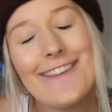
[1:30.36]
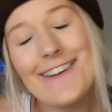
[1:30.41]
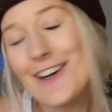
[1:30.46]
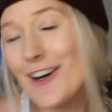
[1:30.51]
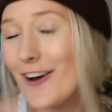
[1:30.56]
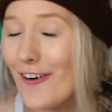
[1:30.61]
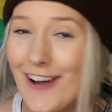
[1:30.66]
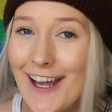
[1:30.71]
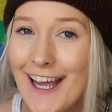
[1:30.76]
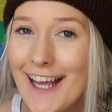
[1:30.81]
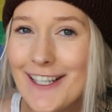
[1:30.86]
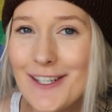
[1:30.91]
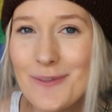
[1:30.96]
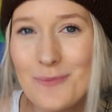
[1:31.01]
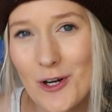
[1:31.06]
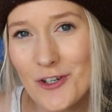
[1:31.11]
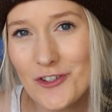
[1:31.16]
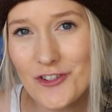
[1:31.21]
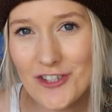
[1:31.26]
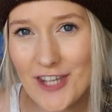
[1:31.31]
then go ahead and
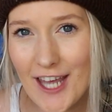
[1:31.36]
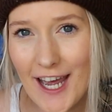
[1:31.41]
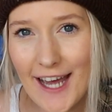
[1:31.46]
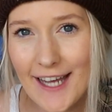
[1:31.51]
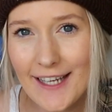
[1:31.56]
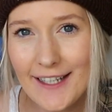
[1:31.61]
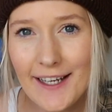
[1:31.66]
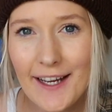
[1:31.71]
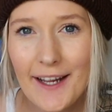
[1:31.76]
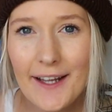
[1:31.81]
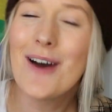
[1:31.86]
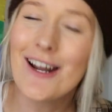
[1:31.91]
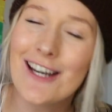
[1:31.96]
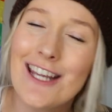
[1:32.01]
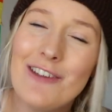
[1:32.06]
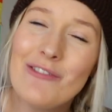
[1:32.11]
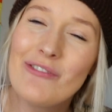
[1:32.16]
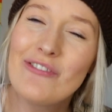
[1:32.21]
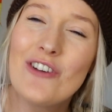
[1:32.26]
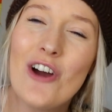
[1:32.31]
watch that. But
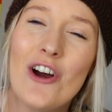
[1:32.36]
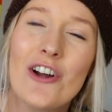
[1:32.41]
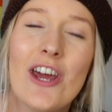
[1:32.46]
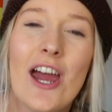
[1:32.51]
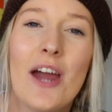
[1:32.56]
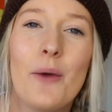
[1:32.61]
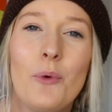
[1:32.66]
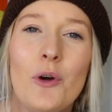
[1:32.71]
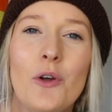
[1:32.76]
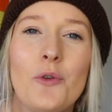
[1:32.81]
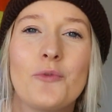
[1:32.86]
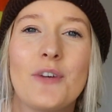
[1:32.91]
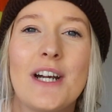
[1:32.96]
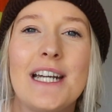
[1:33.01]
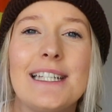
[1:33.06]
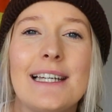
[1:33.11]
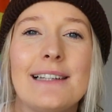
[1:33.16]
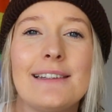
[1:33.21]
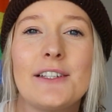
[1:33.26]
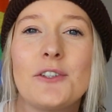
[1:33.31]
if not, I will
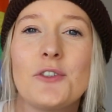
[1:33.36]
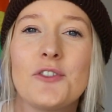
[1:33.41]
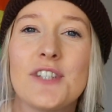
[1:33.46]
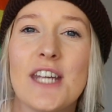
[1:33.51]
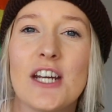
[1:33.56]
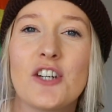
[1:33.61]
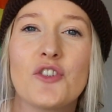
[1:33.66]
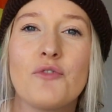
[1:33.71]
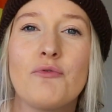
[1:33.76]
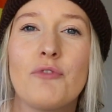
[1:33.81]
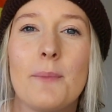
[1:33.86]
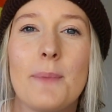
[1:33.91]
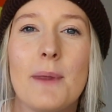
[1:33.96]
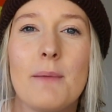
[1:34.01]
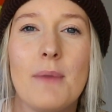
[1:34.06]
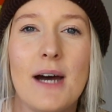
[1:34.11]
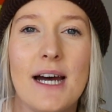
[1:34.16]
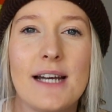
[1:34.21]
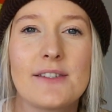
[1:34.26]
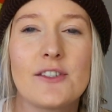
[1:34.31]
read a little section from the
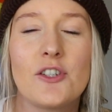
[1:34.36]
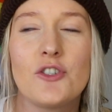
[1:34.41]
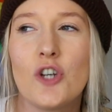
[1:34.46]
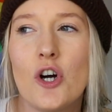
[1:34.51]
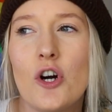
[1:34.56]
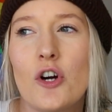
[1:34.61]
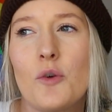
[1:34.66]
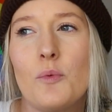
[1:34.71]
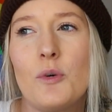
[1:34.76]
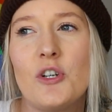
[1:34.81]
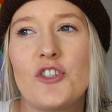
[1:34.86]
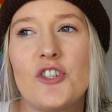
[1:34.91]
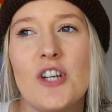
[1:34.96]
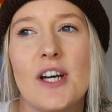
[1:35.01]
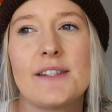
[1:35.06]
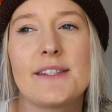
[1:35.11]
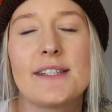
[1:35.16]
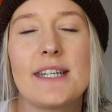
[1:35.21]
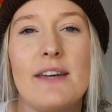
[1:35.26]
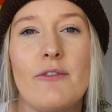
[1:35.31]
Masterdoc which
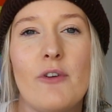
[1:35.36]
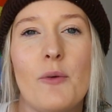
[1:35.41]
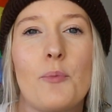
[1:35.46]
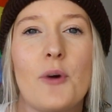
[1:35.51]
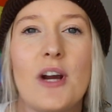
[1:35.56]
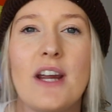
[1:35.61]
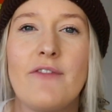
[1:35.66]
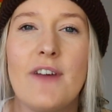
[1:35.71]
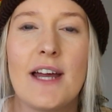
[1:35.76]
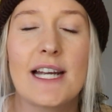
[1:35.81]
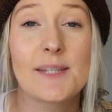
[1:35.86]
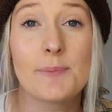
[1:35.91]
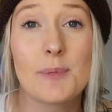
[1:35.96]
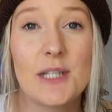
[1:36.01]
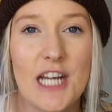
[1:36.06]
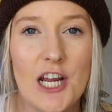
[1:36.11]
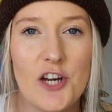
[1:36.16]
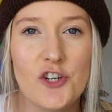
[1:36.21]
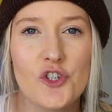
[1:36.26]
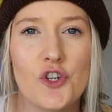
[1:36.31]
does give a brief
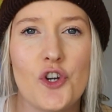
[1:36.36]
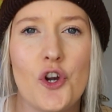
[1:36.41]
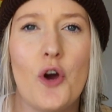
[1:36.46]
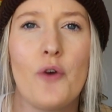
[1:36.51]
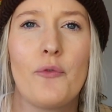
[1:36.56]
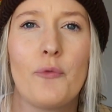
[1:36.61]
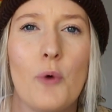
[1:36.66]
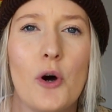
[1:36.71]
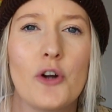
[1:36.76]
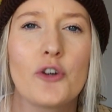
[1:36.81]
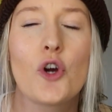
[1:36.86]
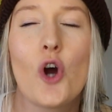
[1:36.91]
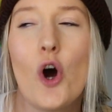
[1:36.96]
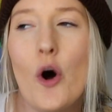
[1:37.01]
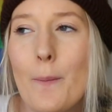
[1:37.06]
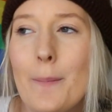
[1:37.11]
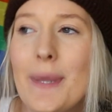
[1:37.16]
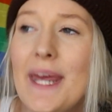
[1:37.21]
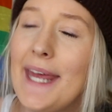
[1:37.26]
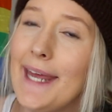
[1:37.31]
explanation of what
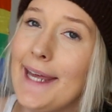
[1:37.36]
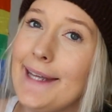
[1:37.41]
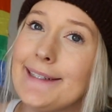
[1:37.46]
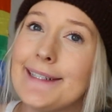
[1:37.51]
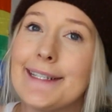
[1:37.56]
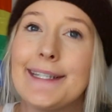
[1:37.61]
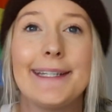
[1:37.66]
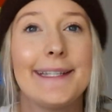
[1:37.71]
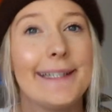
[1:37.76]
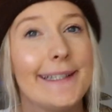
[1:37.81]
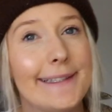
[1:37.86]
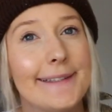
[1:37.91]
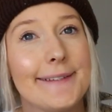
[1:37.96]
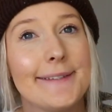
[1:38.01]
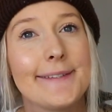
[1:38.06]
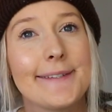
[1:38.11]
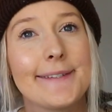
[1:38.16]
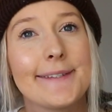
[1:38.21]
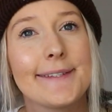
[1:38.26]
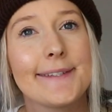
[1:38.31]
comp het
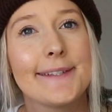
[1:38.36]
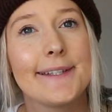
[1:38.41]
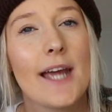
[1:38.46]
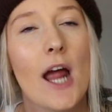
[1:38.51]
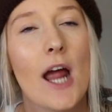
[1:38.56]
is.